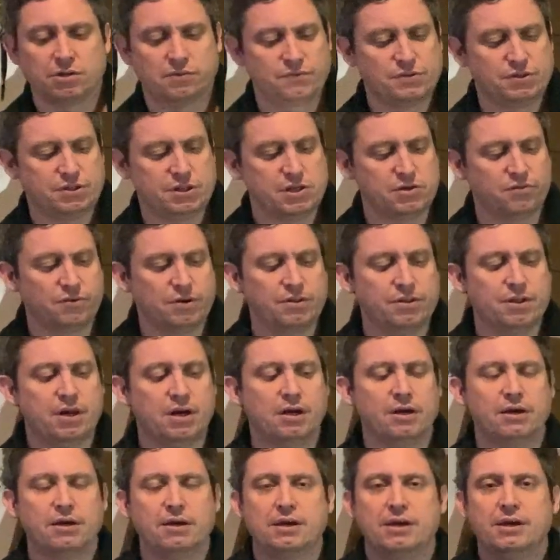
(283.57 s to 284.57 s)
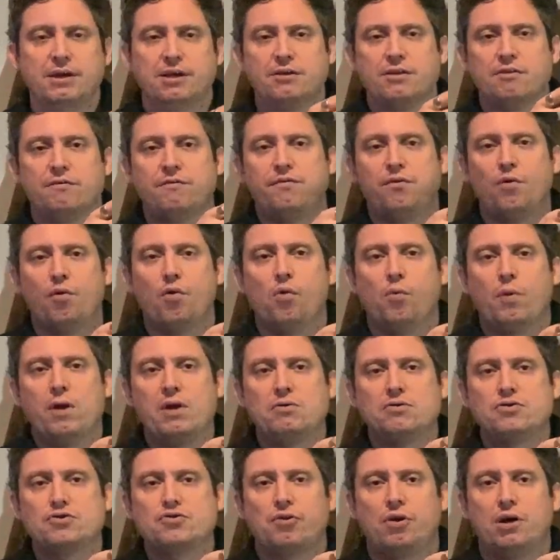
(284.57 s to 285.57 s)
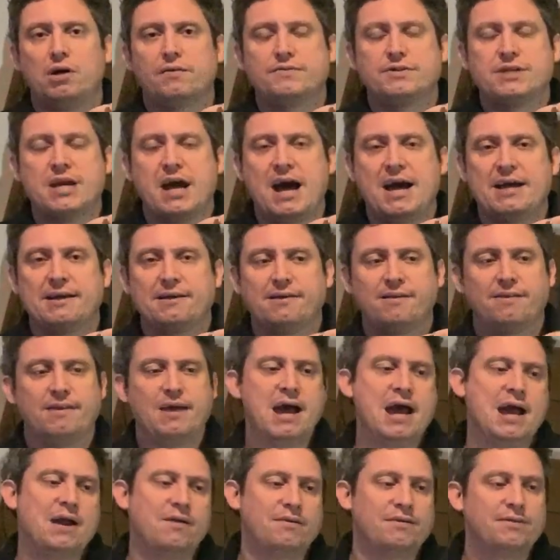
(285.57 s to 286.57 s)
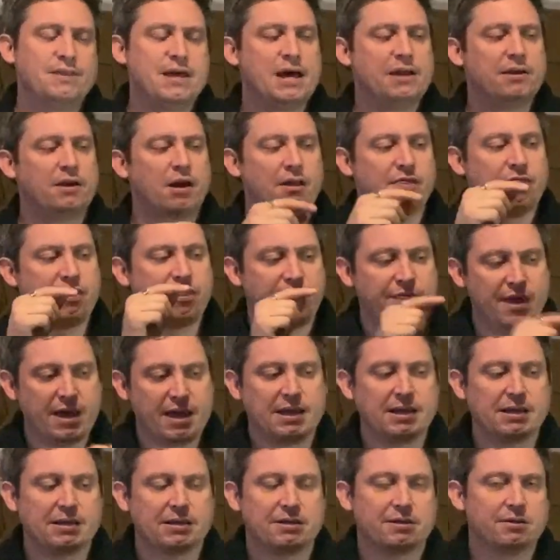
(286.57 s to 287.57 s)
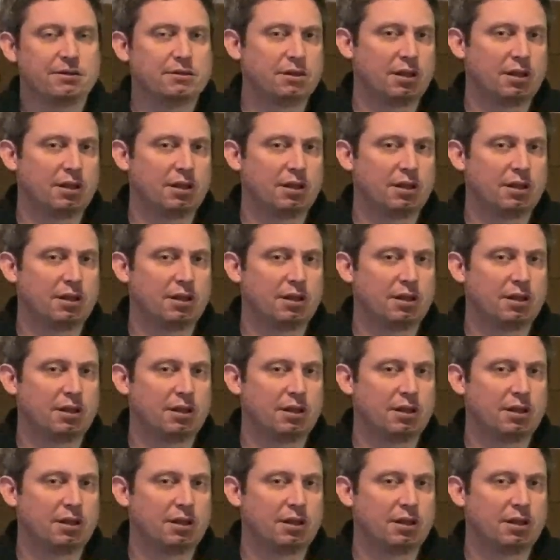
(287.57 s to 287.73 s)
Obviously you're in the 4-wheel drive tank there, and then I think,